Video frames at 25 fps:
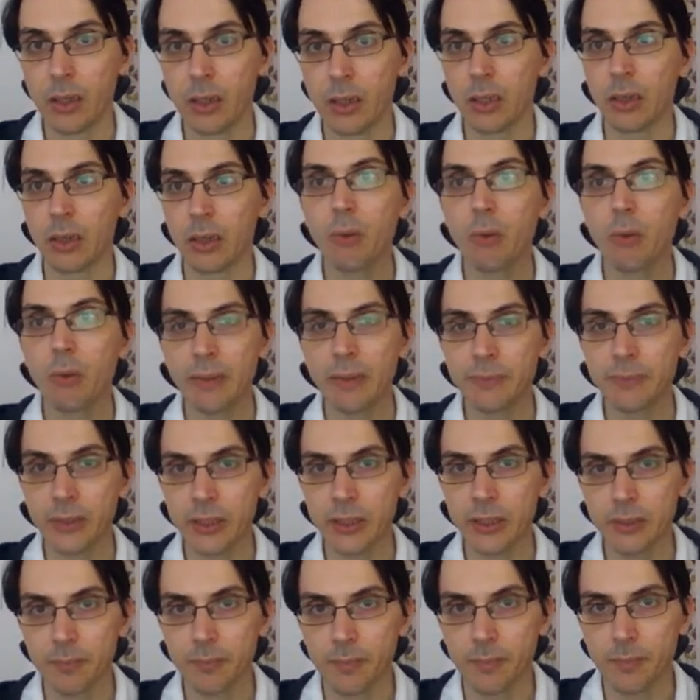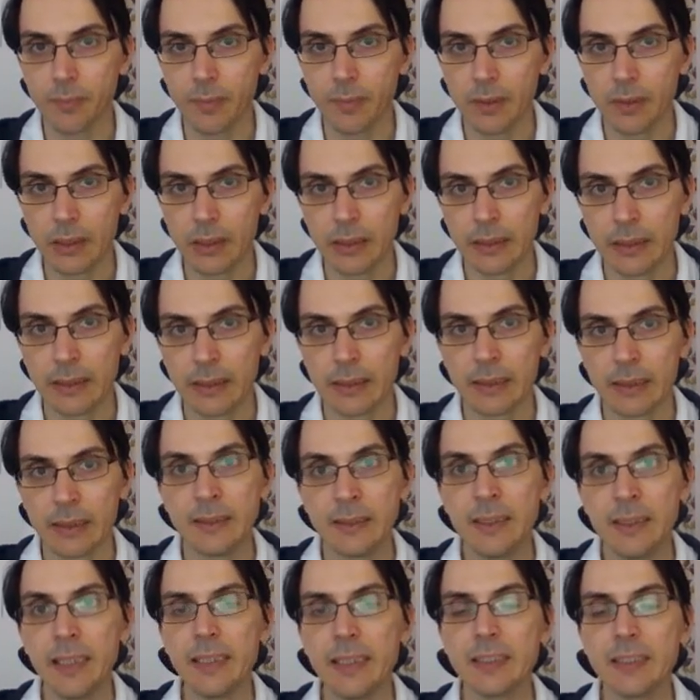However,
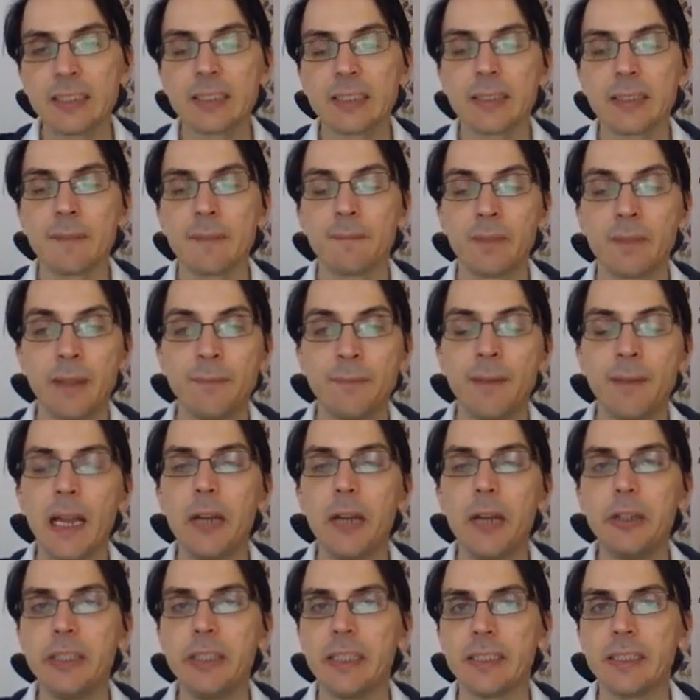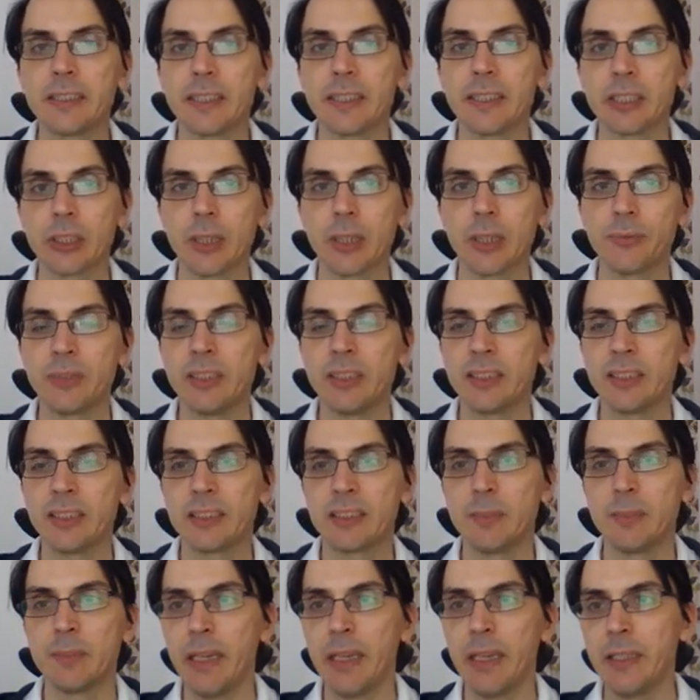the variances of these
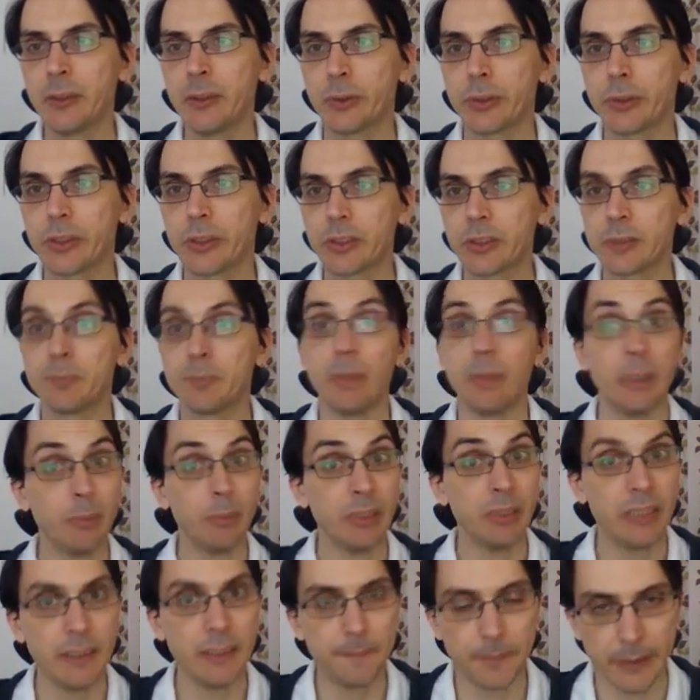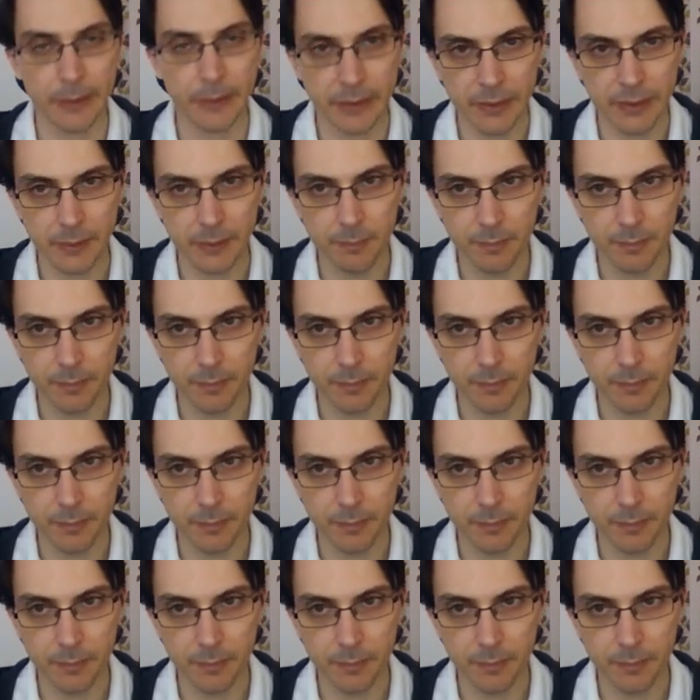estimators may be different.